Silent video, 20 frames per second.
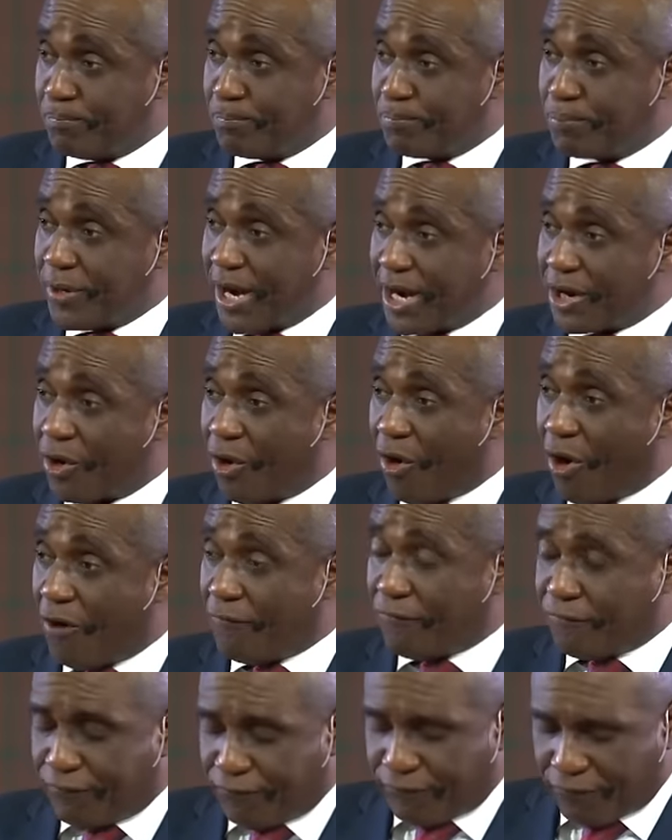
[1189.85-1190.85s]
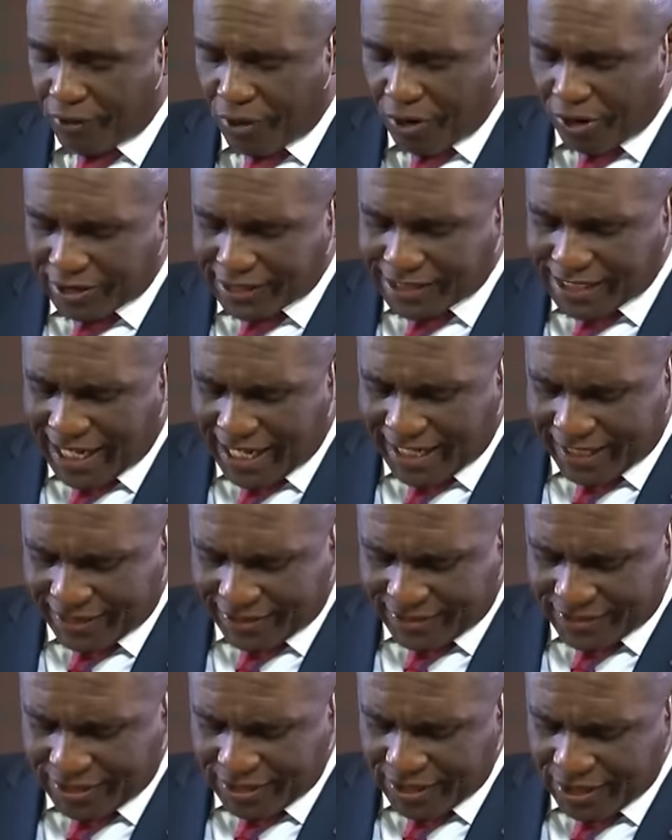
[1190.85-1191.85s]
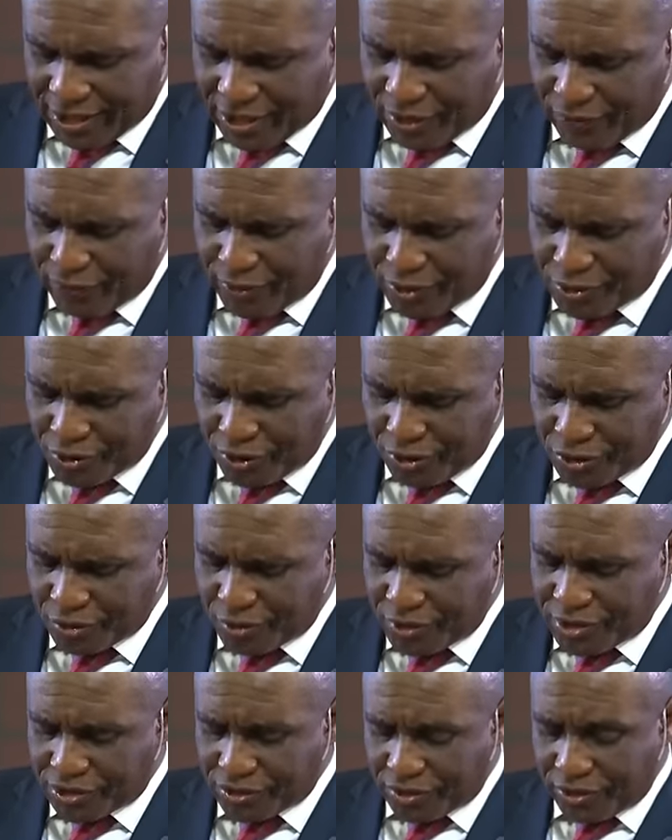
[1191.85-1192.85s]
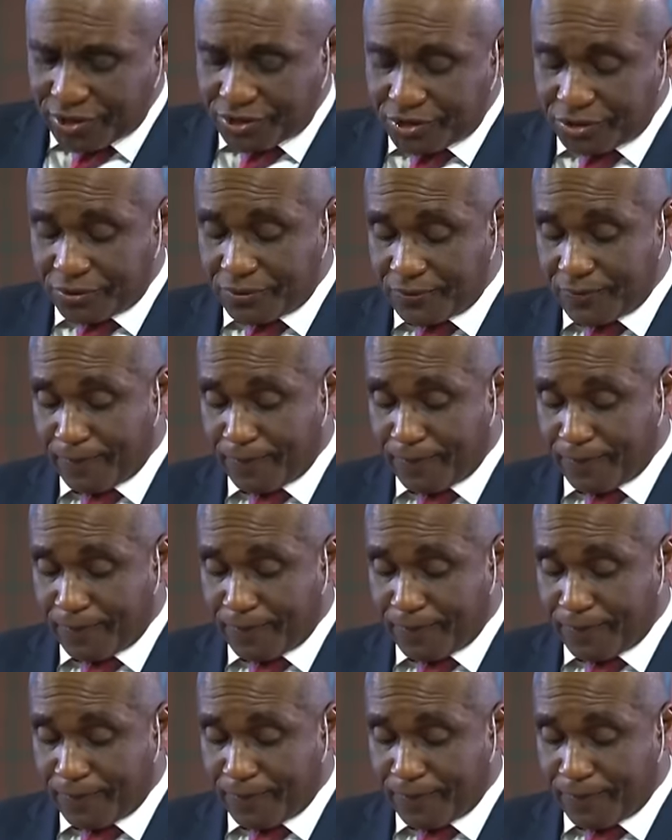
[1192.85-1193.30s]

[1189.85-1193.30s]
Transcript: Break off all ties with those who discourage you.